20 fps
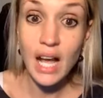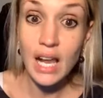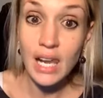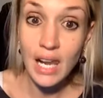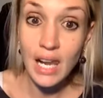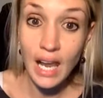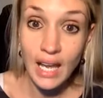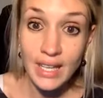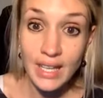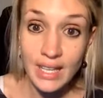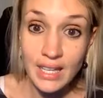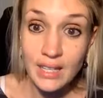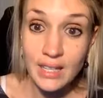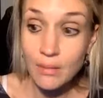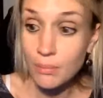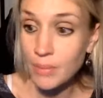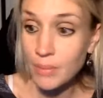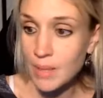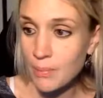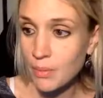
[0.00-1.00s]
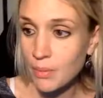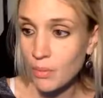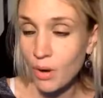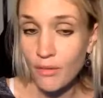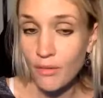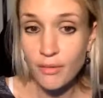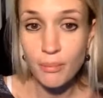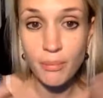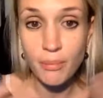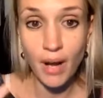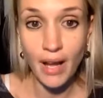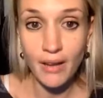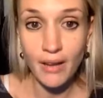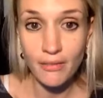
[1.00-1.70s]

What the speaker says: I like it and people often buy